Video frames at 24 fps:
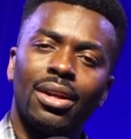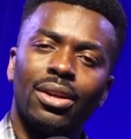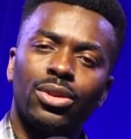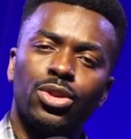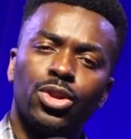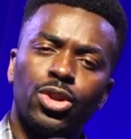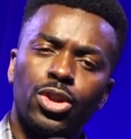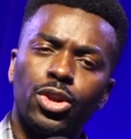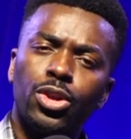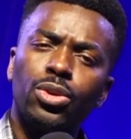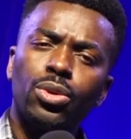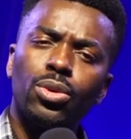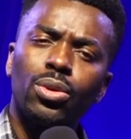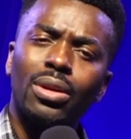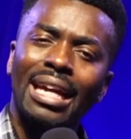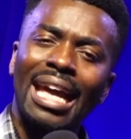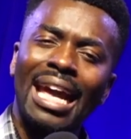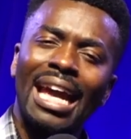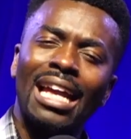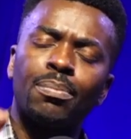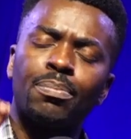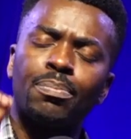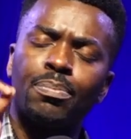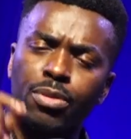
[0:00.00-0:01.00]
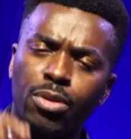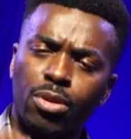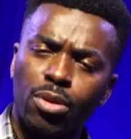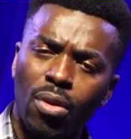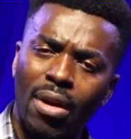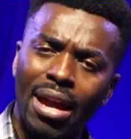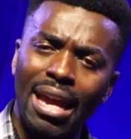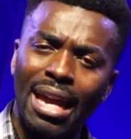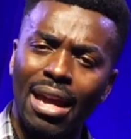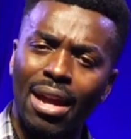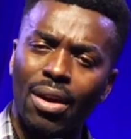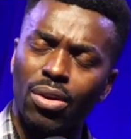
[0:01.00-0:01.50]
you can
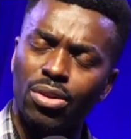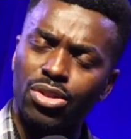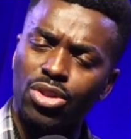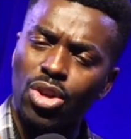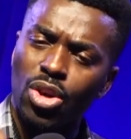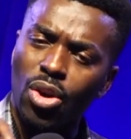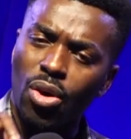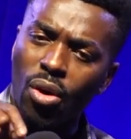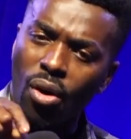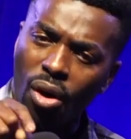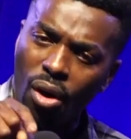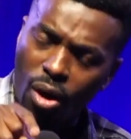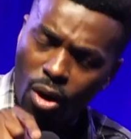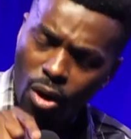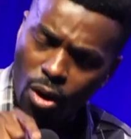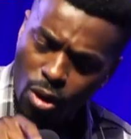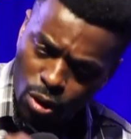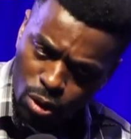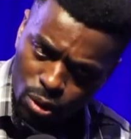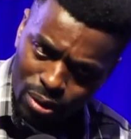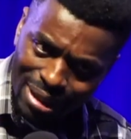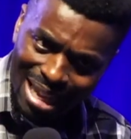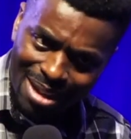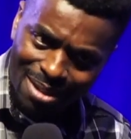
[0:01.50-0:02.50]
pray on your own